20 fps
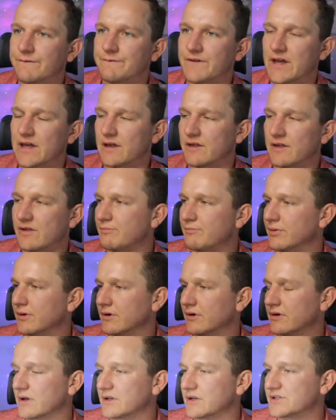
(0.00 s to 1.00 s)

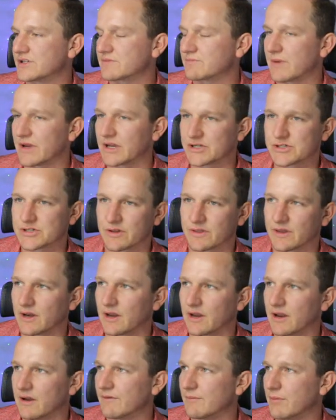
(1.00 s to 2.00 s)
Facebook and just make sure that
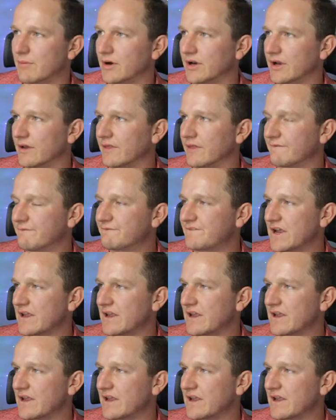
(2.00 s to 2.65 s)
everybody on the